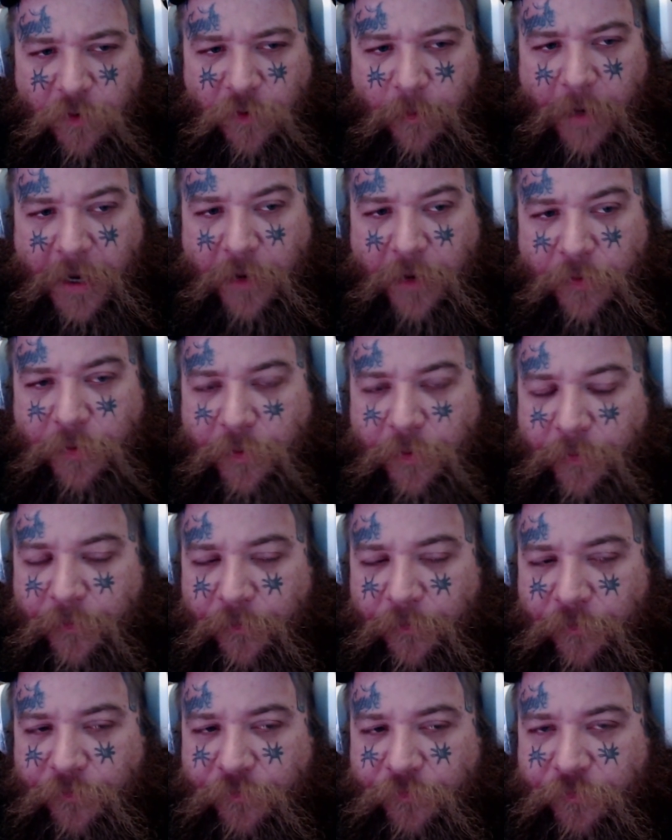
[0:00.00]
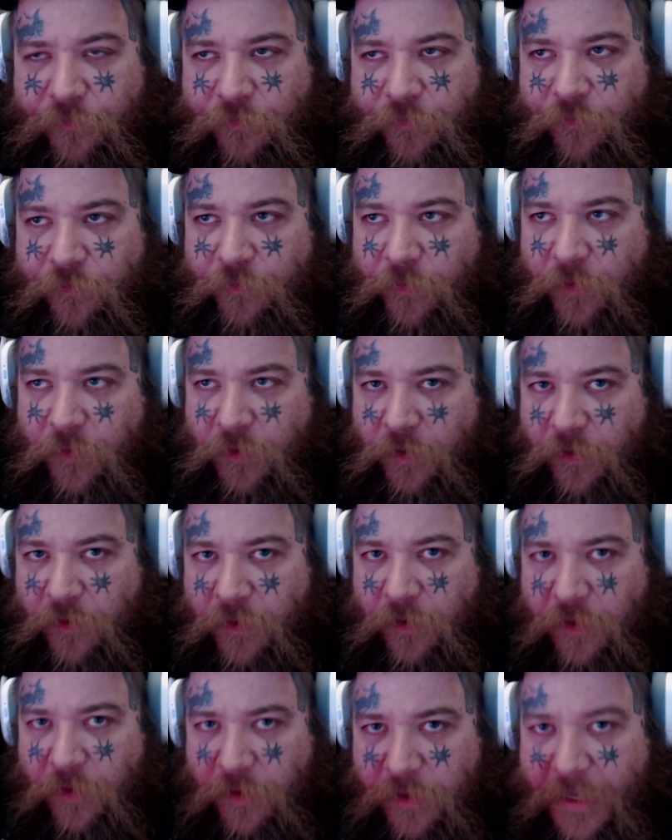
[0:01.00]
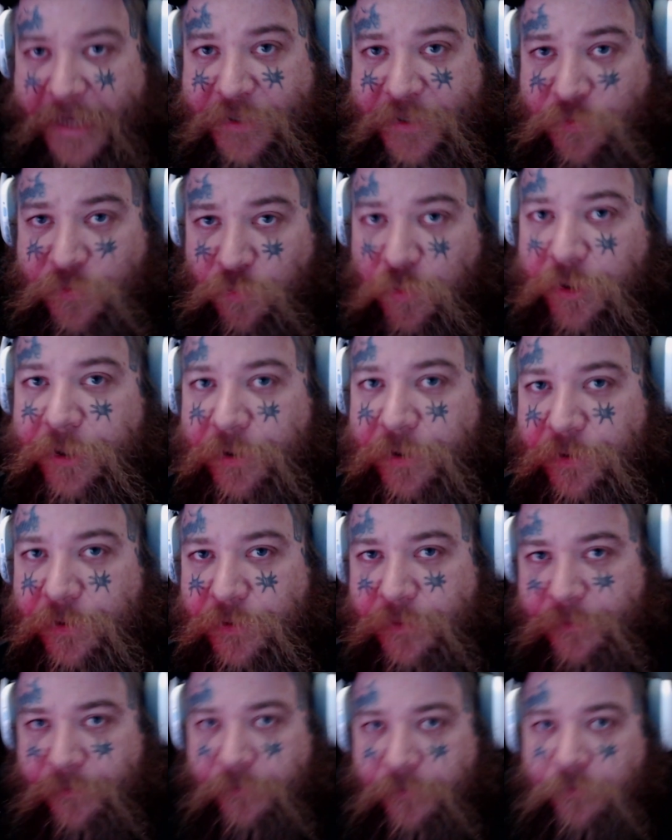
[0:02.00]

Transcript: their mouth? That's real.